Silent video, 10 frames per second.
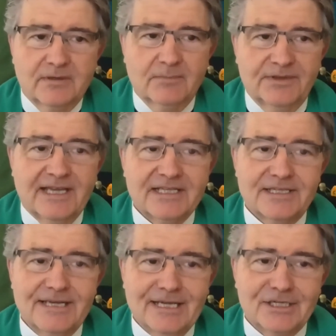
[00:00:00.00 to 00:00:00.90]
but
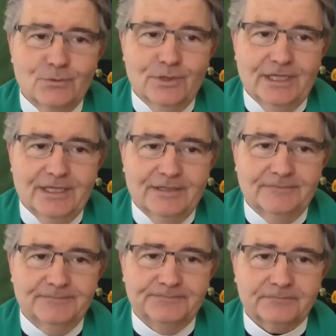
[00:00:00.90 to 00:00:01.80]
that's next week.
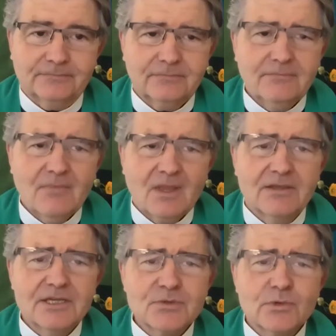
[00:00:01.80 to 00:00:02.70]

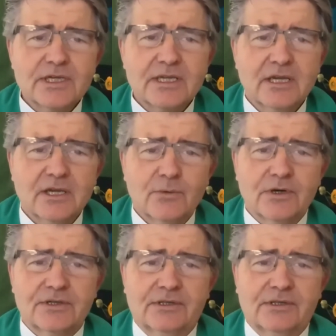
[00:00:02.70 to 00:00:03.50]
This week, we are